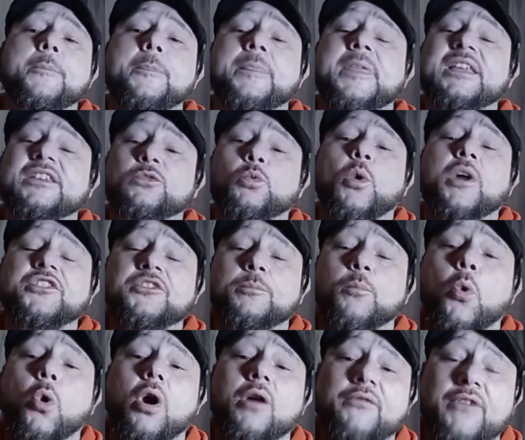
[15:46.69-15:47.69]
This one's
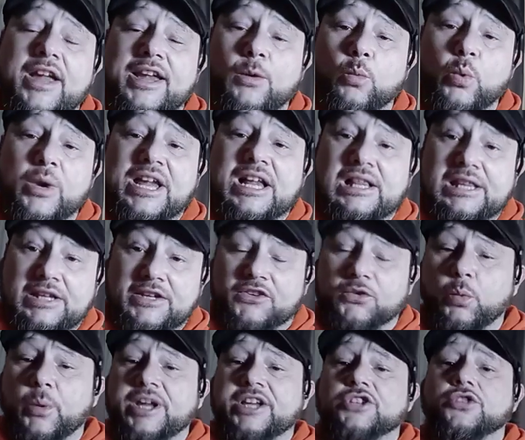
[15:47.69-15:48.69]
more of a weekly
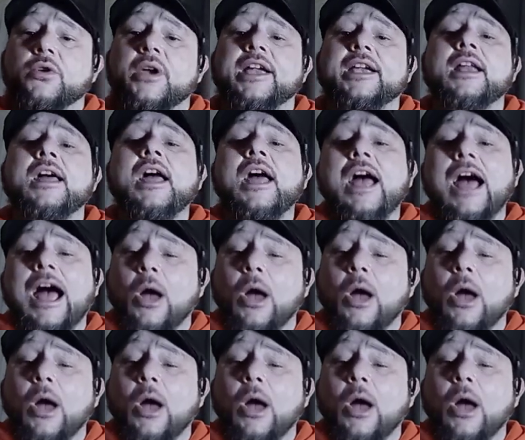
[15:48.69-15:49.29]
swing trade.